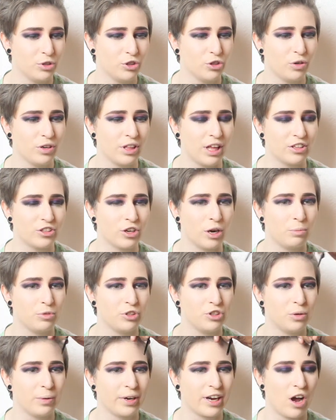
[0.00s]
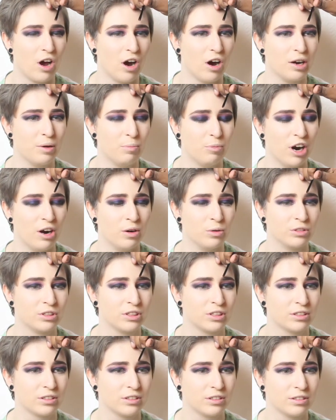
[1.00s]
majority of that time was doing her
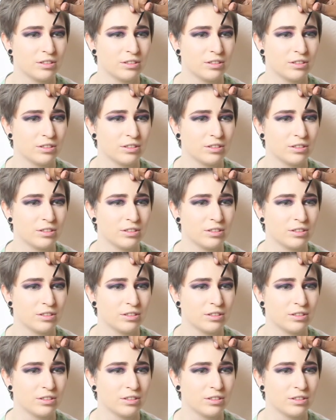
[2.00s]
eyebrows.